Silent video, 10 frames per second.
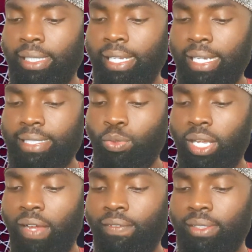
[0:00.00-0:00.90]
Next we
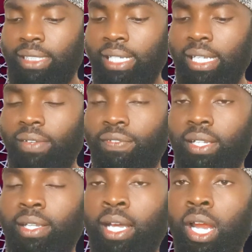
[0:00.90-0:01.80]
have jana
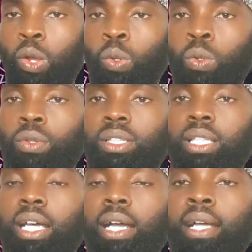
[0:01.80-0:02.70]
al-fallahul
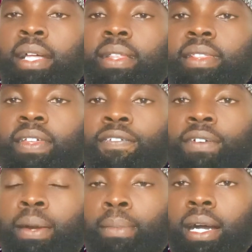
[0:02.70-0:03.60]
qutna, the
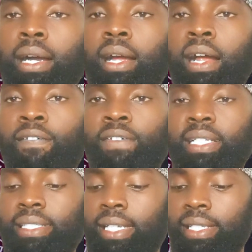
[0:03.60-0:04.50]
farmer
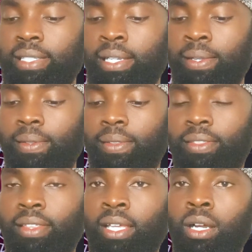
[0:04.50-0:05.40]
harvested
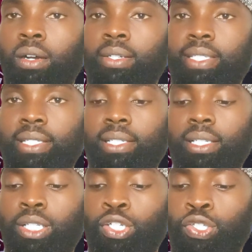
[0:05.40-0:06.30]
the
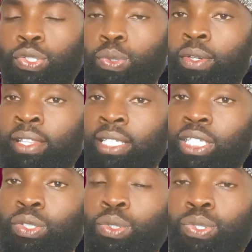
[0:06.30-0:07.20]
cotton. So this
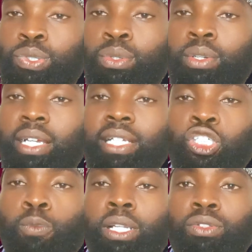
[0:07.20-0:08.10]
is also a
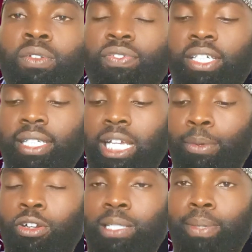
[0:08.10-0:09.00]
jumlatun fi'liya
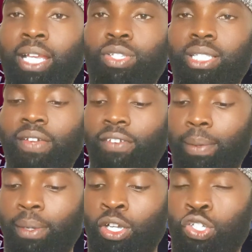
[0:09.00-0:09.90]
because it begins with a
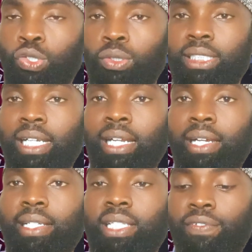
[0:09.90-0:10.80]
verb. So
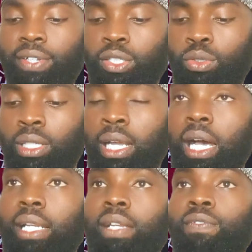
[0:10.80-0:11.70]
jana is the fa'ilun
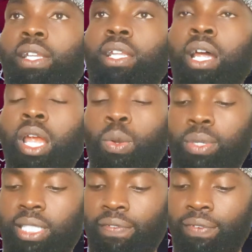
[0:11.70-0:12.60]
and
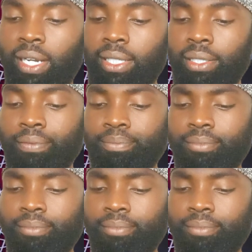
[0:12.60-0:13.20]
al-fallahu is the fa'il.